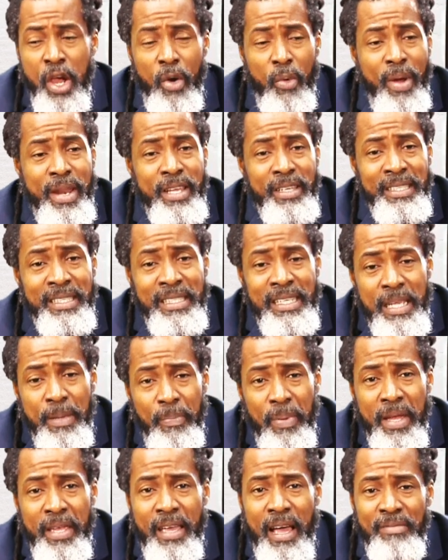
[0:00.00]
When you're
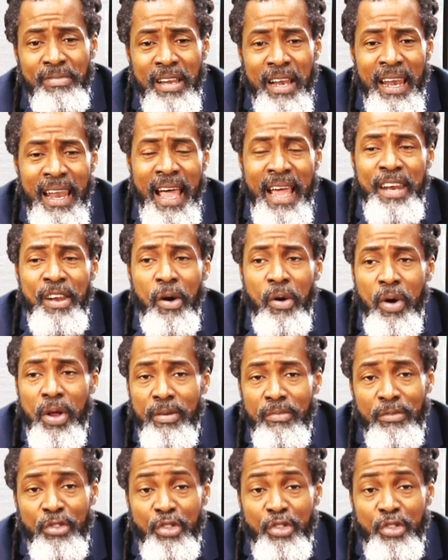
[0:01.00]
sleeping, you have to lie down on